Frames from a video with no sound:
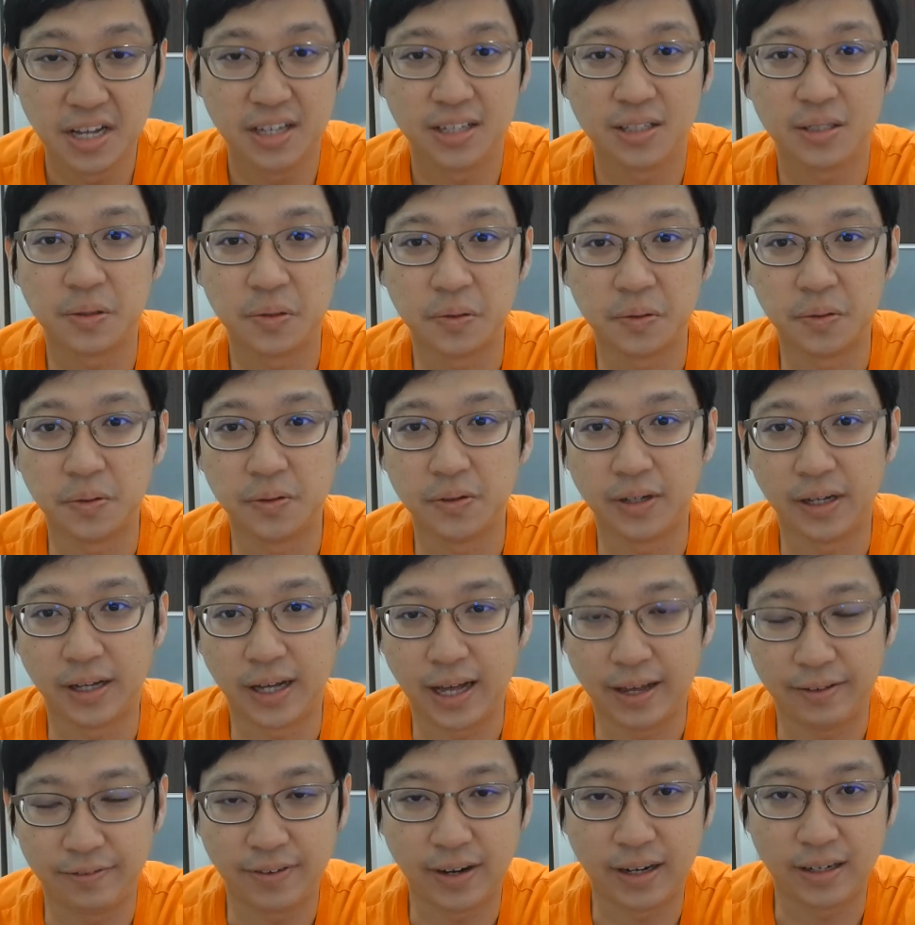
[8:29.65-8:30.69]
So
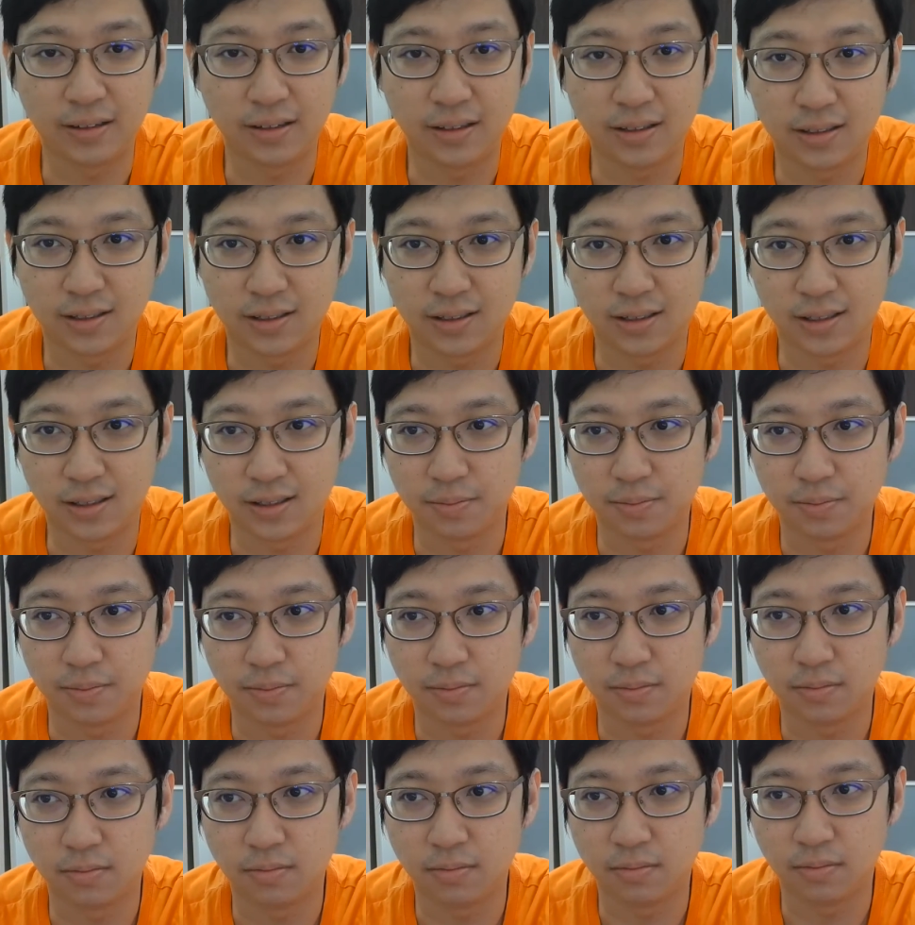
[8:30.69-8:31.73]
I find
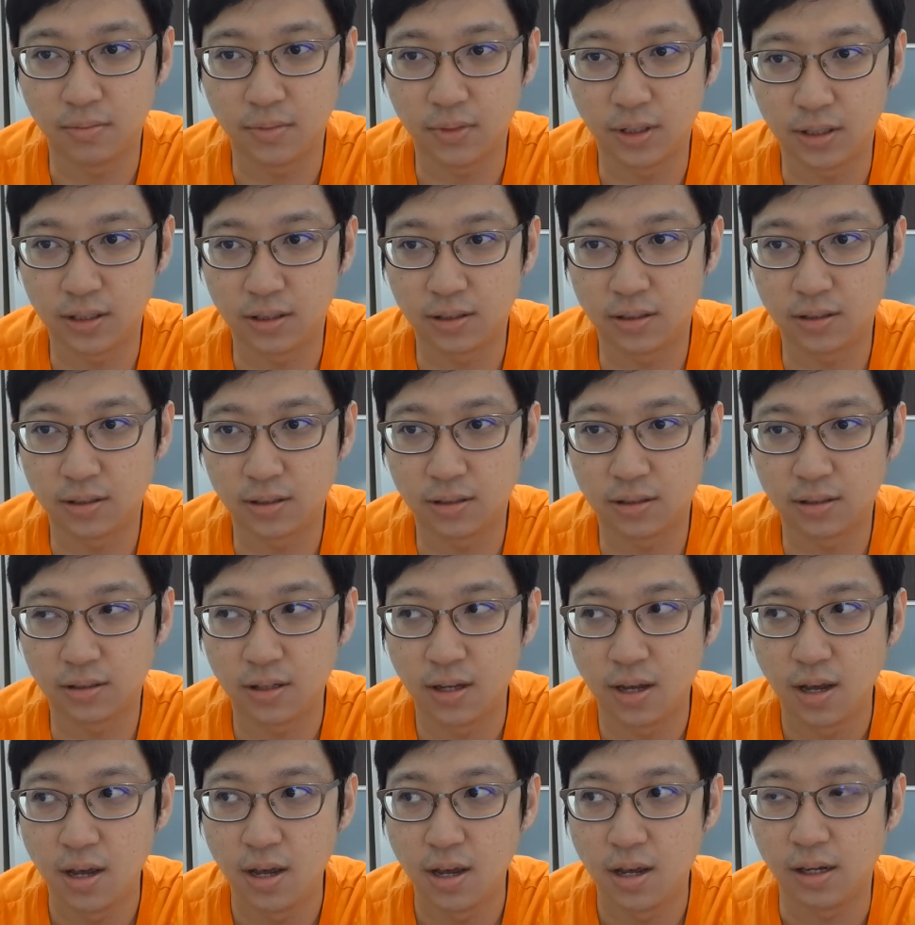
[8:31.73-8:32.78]
this
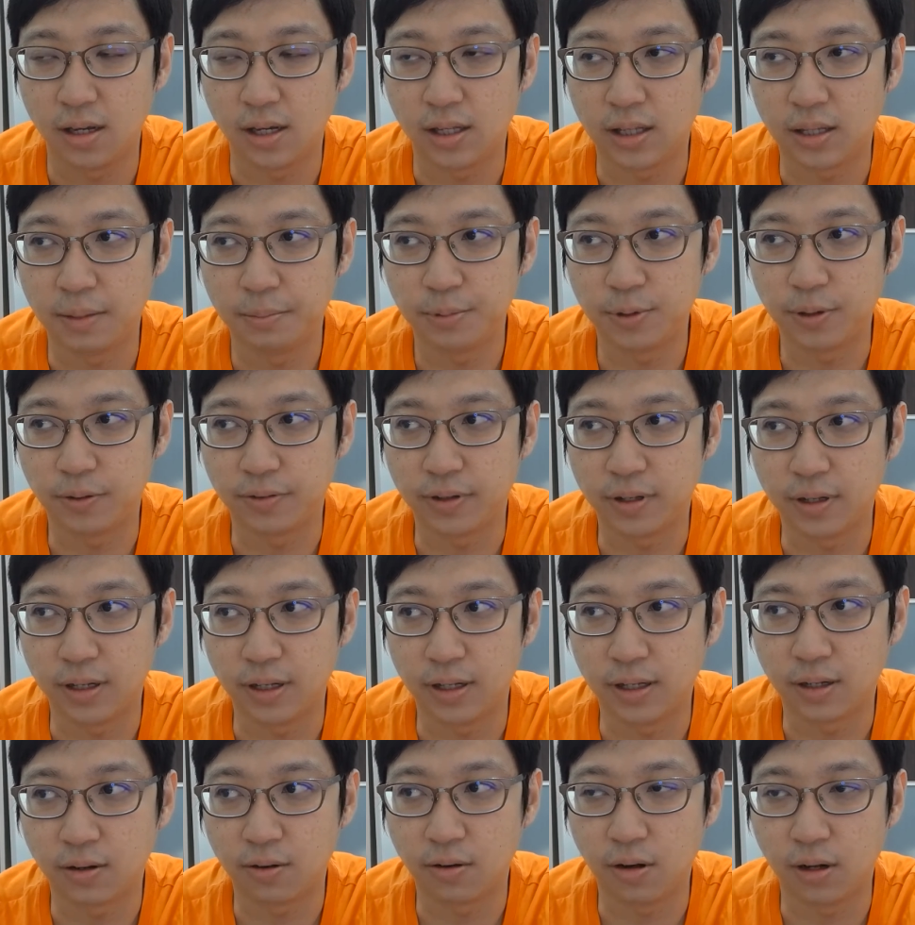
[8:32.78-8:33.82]
in terms of
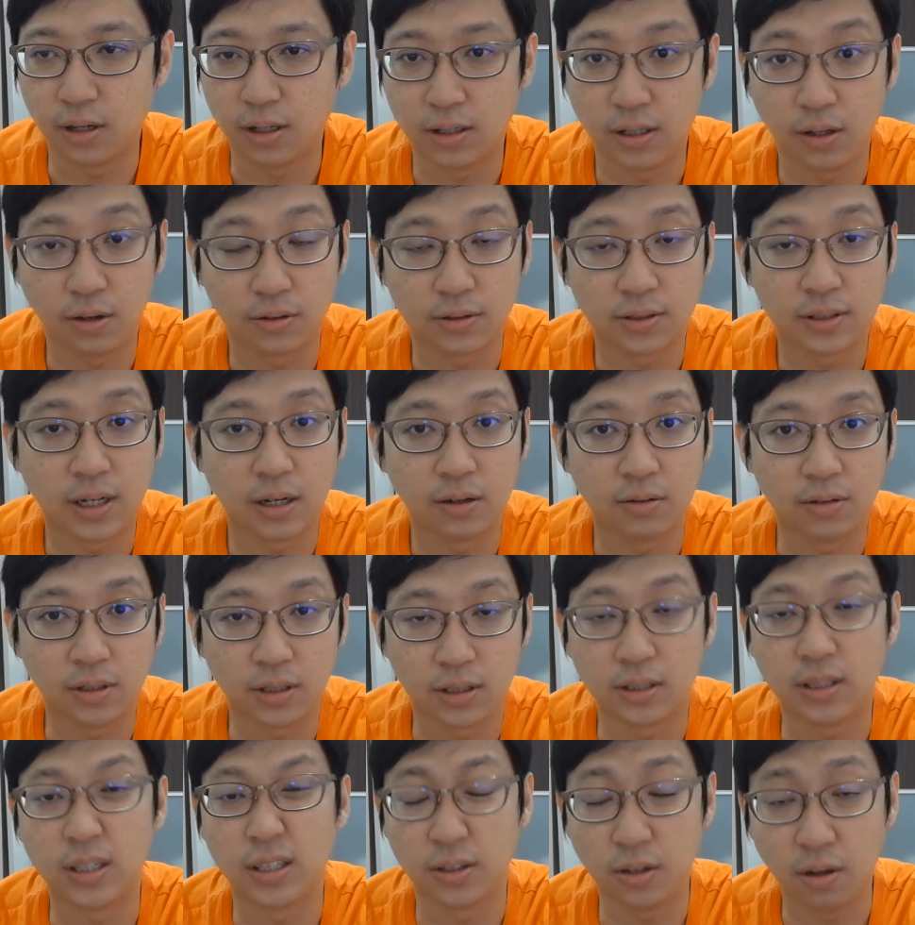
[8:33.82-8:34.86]
the quality of sound,
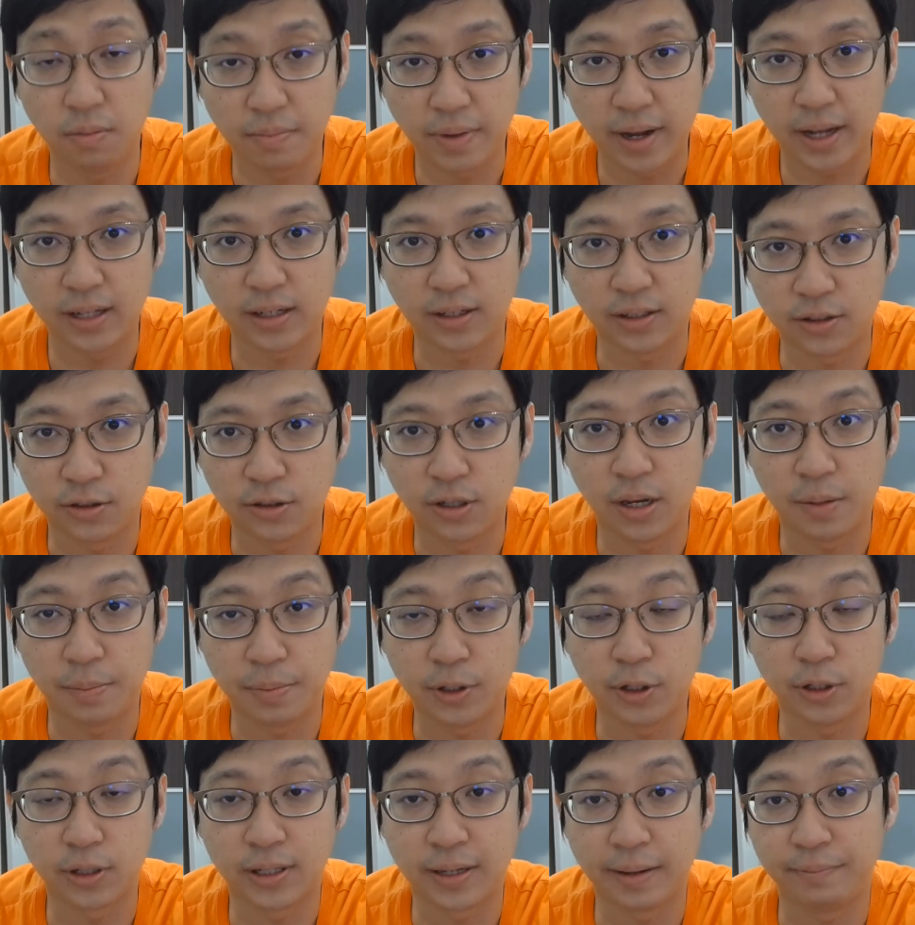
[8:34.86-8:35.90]
it's not bad. It's still
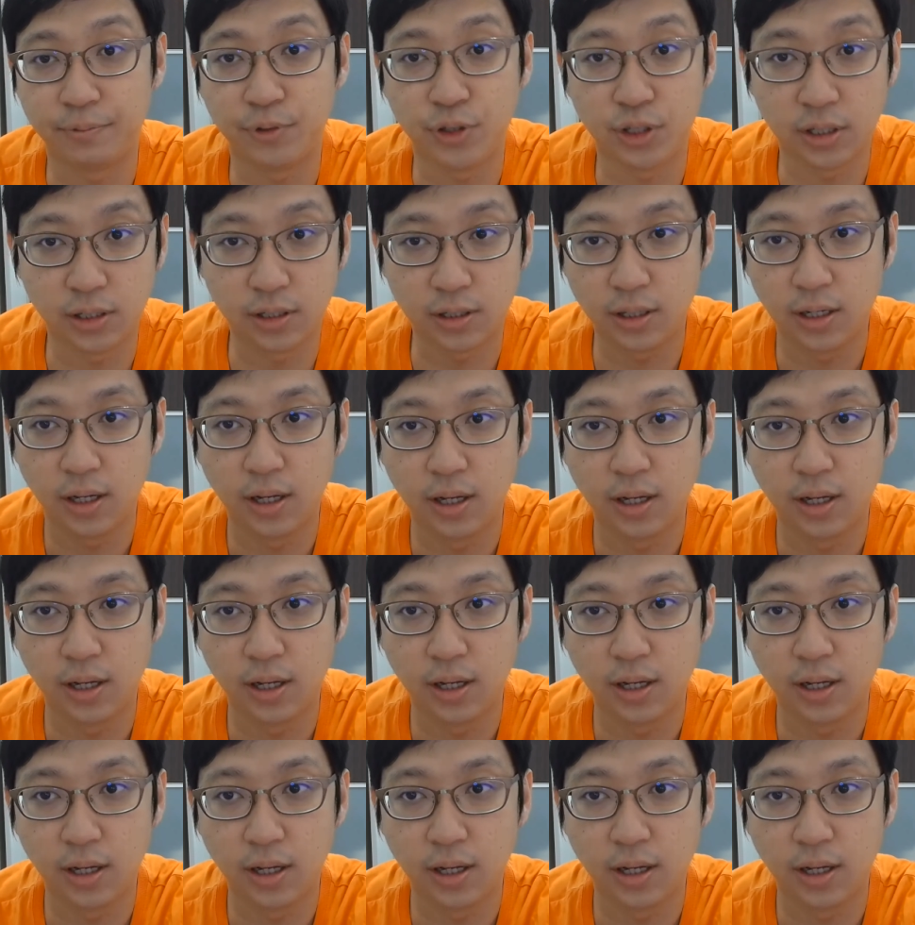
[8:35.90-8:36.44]
able to capture